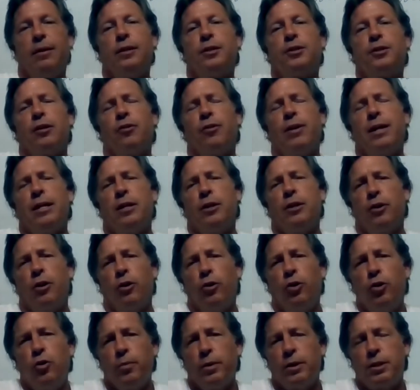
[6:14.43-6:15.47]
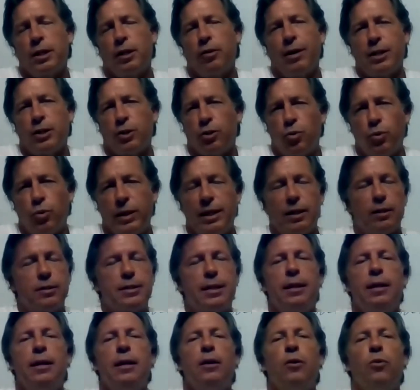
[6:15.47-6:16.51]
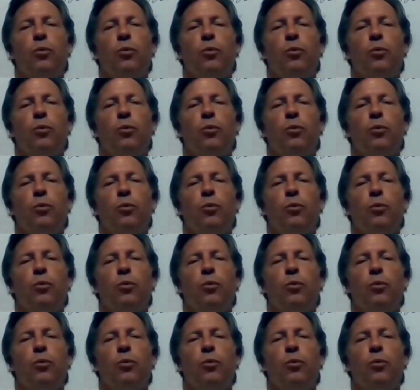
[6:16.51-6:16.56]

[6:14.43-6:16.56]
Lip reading: human generation, 20 years.